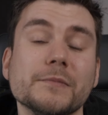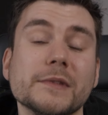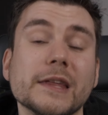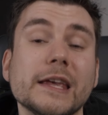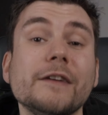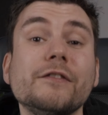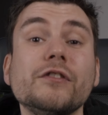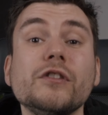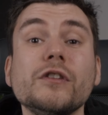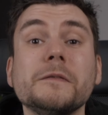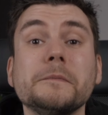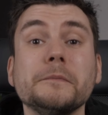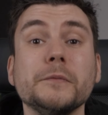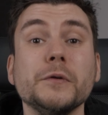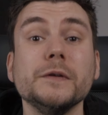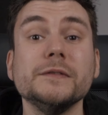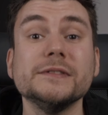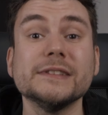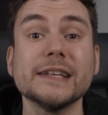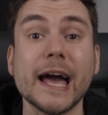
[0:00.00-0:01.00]
If you've
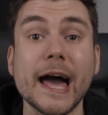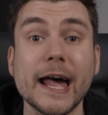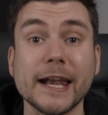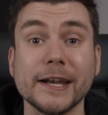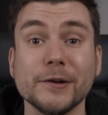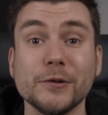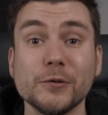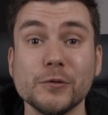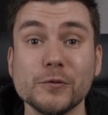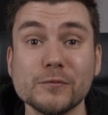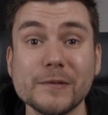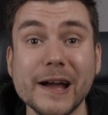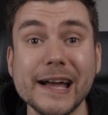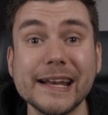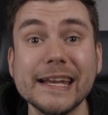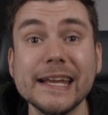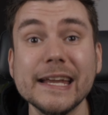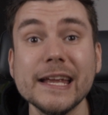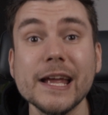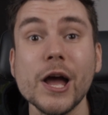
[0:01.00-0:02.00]
moved to Canada
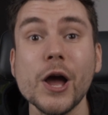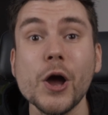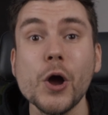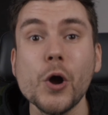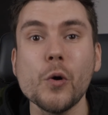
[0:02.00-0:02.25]
already,